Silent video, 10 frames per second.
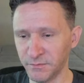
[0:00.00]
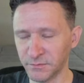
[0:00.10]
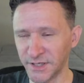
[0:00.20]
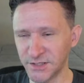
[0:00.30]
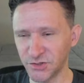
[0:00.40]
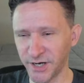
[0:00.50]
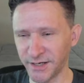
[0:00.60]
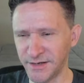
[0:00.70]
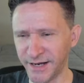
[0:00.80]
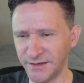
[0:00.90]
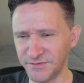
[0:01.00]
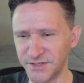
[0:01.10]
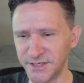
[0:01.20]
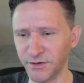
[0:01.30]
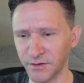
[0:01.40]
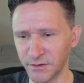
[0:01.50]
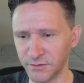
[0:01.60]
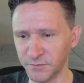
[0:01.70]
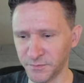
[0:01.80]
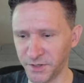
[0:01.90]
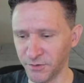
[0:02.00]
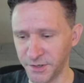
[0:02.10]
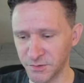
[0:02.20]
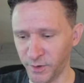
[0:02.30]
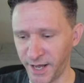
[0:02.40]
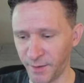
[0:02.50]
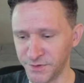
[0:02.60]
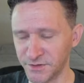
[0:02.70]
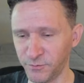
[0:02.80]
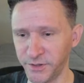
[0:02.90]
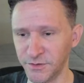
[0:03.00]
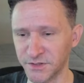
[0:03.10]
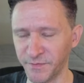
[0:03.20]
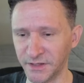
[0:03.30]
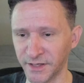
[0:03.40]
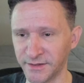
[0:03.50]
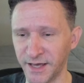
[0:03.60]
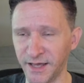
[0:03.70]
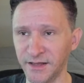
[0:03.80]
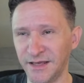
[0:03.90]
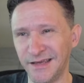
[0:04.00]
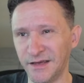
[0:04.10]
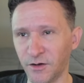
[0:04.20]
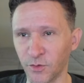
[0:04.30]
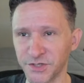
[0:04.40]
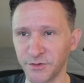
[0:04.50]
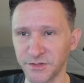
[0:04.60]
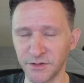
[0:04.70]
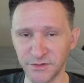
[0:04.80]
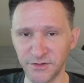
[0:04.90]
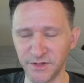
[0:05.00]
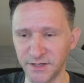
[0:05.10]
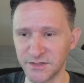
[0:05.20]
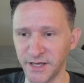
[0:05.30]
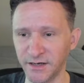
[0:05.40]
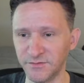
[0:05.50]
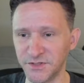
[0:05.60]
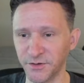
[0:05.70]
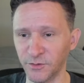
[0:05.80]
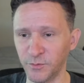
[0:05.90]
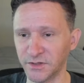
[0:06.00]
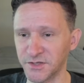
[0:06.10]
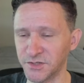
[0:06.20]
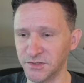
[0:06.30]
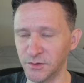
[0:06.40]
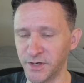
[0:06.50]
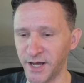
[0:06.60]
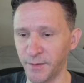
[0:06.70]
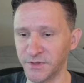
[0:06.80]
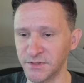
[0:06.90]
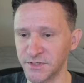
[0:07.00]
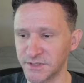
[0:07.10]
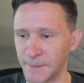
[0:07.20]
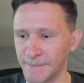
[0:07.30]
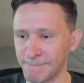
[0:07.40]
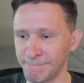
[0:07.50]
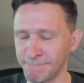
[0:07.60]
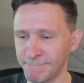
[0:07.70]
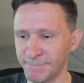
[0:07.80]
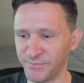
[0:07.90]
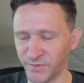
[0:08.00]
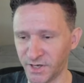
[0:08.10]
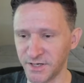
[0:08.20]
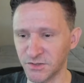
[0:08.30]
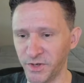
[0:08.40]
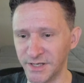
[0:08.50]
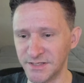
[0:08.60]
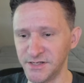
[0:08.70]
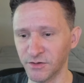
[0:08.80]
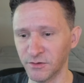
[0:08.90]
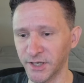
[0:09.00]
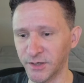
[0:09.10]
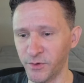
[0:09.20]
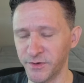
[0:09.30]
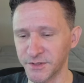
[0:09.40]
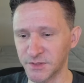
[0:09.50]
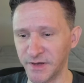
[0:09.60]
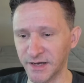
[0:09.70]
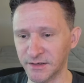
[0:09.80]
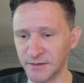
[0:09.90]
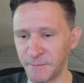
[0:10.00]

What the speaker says: let's check negative 0. Curious what happens if we do something like that. Of course, there is no such thing as negative 0, but let's just see what happens. Okay, so we get 0 like we would expect.